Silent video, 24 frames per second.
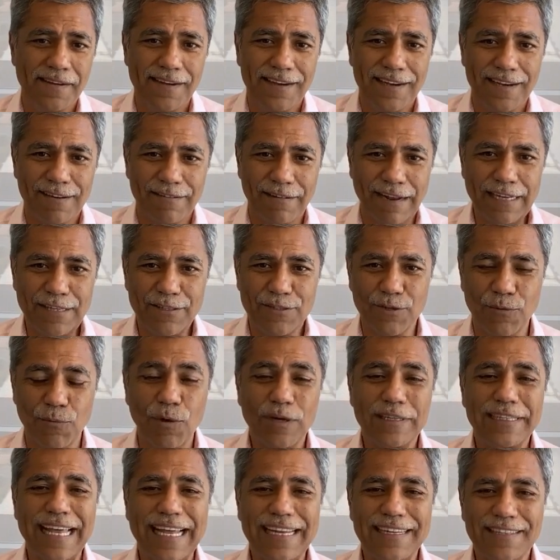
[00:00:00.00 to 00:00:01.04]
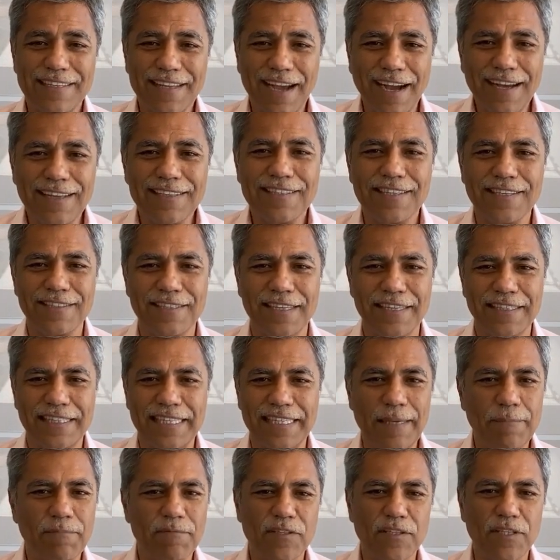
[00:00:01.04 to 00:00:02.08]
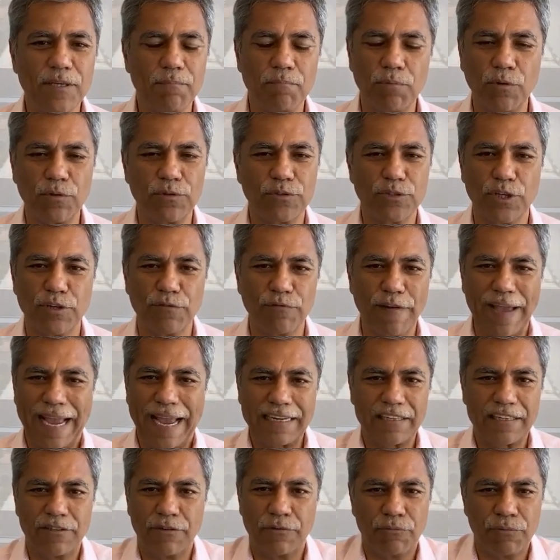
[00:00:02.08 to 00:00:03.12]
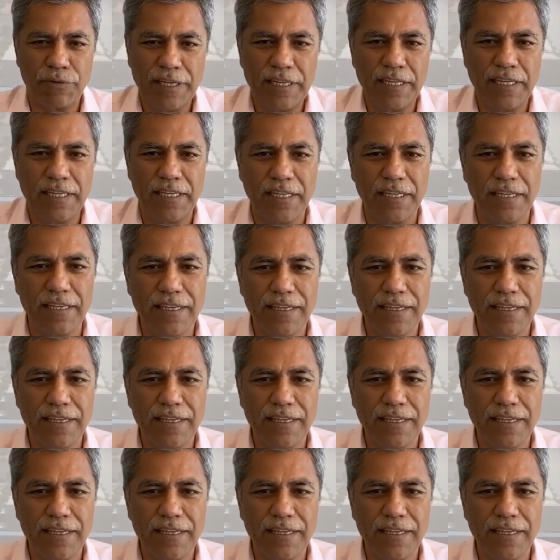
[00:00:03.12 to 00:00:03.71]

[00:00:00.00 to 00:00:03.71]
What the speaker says: right? So what that does is it keeps the bullshit factor really